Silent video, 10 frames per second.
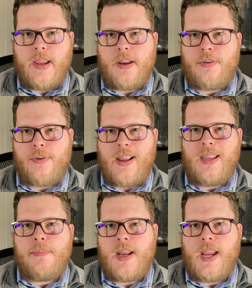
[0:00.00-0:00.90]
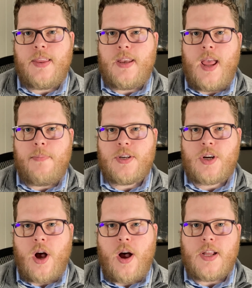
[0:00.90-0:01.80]
they can greatly mitigate the damage
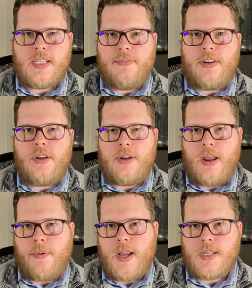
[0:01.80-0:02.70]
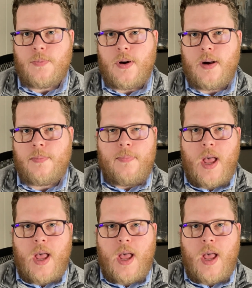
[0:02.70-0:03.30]
caused if you do get ransomware.